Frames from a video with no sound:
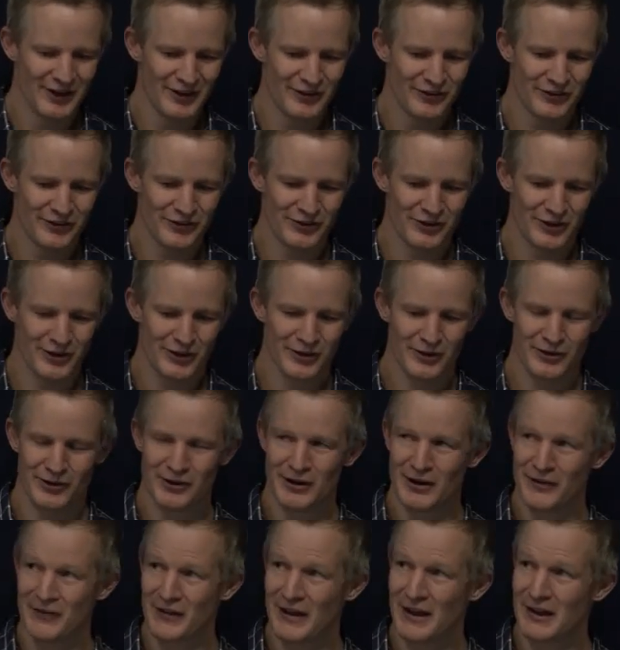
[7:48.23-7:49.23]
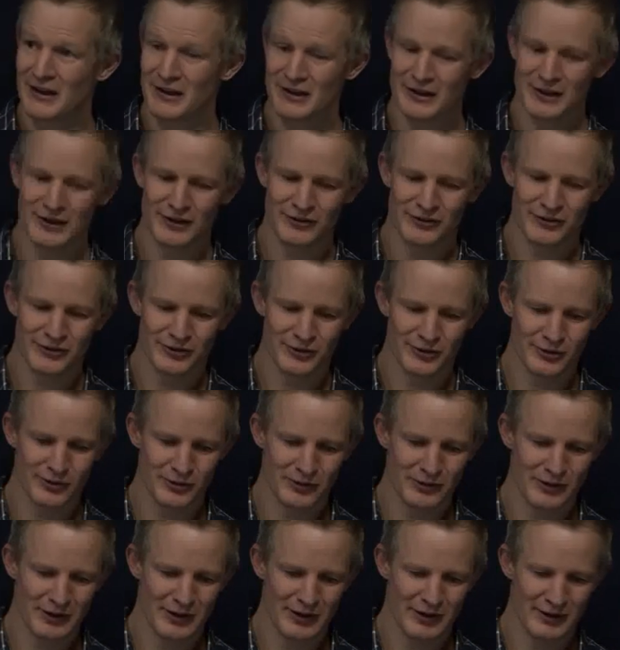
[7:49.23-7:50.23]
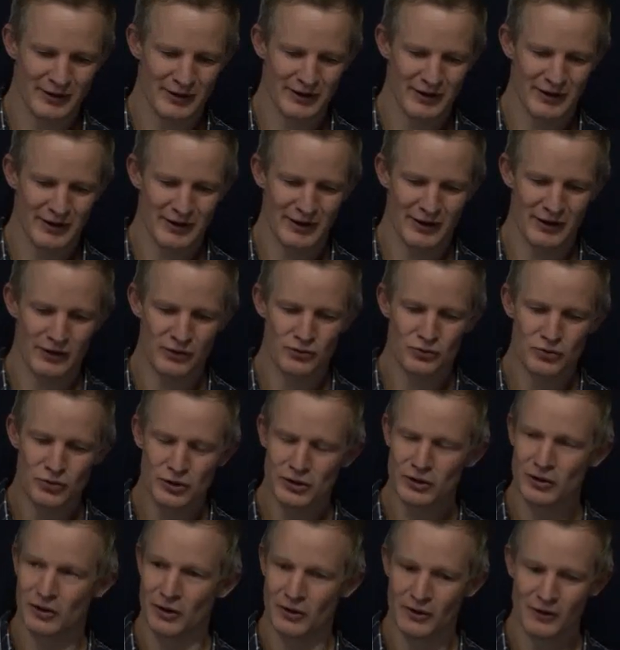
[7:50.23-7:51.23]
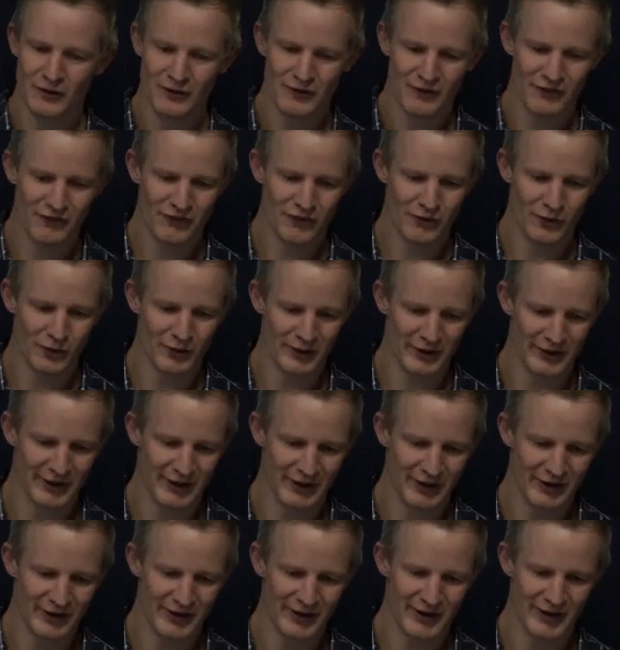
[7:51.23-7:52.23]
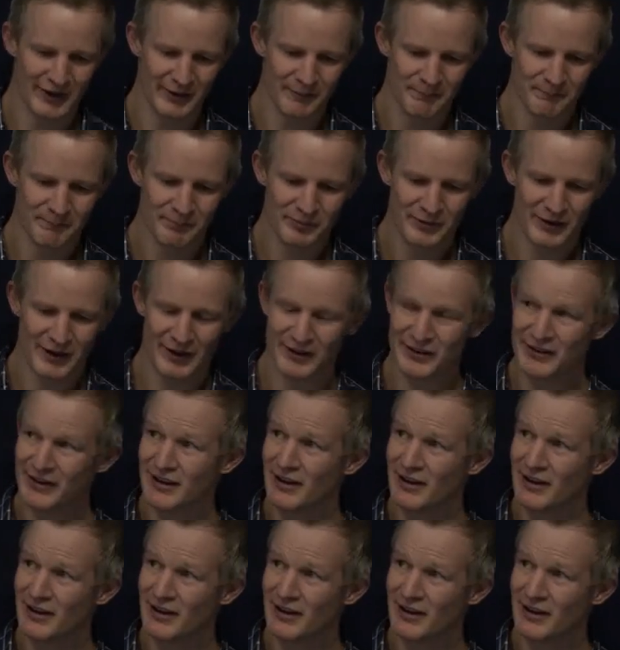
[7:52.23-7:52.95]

So, and that leads to a real fall in our iron. And